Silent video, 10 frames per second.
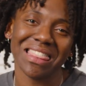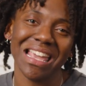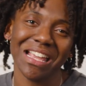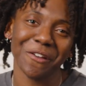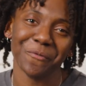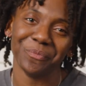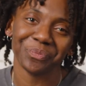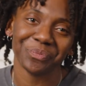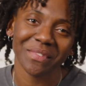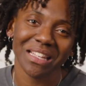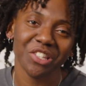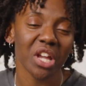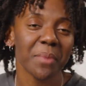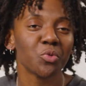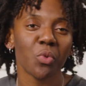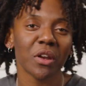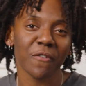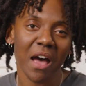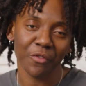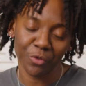thing. James
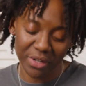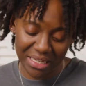1:5